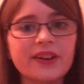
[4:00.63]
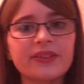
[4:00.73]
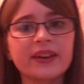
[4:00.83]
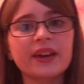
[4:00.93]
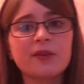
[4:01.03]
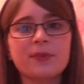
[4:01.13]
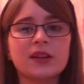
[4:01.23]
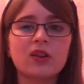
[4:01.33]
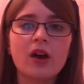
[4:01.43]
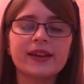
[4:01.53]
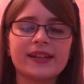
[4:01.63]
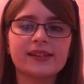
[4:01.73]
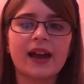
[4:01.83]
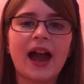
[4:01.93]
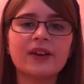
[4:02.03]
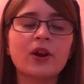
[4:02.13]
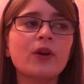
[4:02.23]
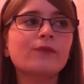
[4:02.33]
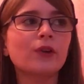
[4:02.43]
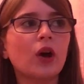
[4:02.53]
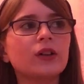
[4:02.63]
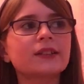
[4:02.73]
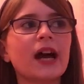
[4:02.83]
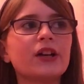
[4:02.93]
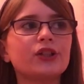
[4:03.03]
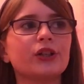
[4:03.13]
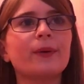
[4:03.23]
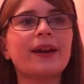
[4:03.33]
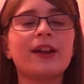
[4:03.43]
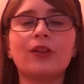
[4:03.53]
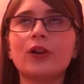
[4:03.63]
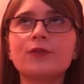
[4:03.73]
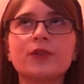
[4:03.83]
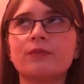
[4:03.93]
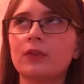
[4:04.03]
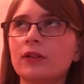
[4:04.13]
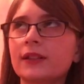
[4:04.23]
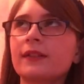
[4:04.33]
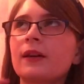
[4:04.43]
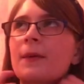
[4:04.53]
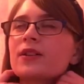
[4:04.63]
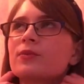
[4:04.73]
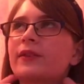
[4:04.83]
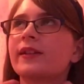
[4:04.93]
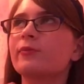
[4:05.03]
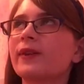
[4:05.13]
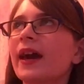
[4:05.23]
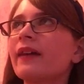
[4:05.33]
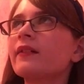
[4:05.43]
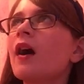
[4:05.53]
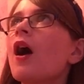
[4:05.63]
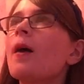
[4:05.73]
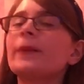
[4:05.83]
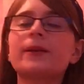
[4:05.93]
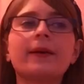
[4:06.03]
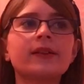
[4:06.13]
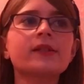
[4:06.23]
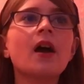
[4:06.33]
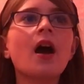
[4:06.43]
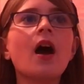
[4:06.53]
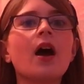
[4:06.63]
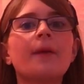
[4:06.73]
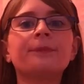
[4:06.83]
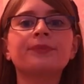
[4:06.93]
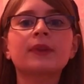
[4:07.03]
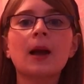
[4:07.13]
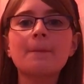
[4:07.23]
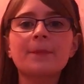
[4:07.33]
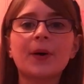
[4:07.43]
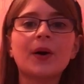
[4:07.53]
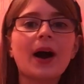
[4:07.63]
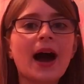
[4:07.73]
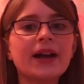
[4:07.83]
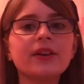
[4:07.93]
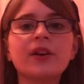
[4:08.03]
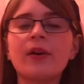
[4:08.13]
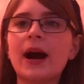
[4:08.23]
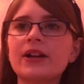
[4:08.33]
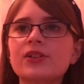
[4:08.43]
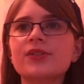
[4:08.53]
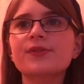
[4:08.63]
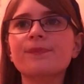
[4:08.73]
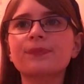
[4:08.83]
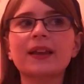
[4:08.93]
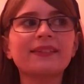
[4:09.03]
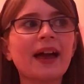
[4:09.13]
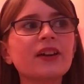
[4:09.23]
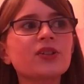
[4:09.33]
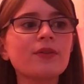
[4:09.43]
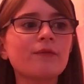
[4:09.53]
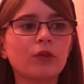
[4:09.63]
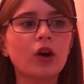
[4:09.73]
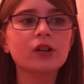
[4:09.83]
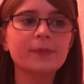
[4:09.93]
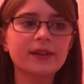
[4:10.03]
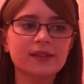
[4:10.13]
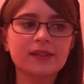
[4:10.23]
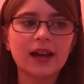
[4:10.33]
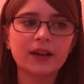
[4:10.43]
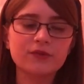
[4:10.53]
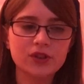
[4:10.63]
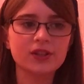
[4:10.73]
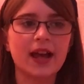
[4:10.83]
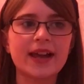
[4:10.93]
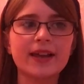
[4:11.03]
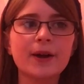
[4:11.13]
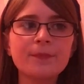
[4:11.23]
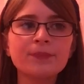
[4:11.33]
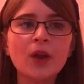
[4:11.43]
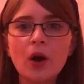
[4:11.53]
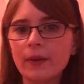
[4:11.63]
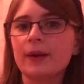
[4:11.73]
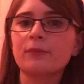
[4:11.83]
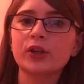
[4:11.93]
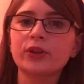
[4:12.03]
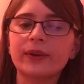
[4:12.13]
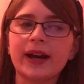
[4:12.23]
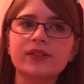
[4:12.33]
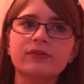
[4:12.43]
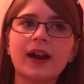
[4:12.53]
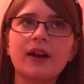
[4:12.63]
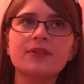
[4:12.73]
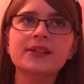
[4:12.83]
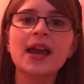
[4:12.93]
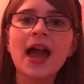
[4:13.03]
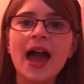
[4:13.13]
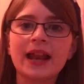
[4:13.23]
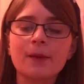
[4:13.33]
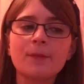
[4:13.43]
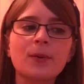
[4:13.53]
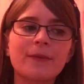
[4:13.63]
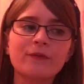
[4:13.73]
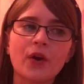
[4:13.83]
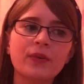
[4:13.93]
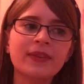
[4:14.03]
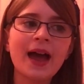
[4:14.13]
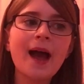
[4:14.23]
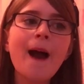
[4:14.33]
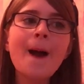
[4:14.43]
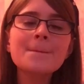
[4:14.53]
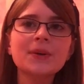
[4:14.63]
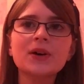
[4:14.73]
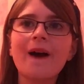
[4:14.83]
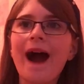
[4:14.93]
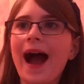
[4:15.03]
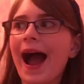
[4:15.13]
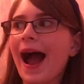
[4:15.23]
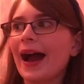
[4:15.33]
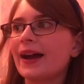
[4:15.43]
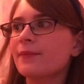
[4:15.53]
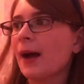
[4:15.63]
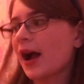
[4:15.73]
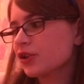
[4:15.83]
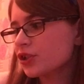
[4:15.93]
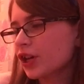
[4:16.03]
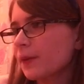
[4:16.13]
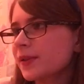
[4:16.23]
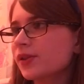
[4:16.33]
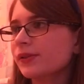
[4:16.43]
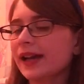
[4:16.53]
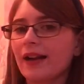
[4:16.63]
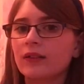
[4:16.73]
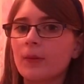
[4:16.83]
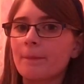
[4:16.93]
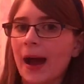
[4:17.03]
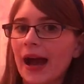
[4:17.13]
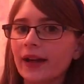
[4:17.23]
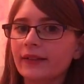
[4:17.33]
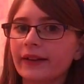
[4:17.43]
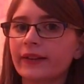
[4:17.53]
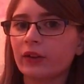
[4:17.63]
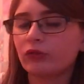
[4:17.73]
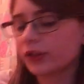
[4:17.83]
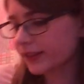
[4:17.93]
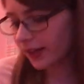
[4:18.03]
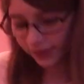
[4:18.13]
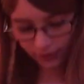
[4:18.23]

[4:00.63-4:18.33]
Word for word: I think it will be a lot easier. I know vlogs I do, and I love doing vlogs. I think I might do one this weekend. It depends. Um, but I don't know. I just like doing vlogs because it's kind of just like, oh, I can bring you guys around, and I can put my phone there. But I'm actually going to be sorting out a little bag, like a little rucksack.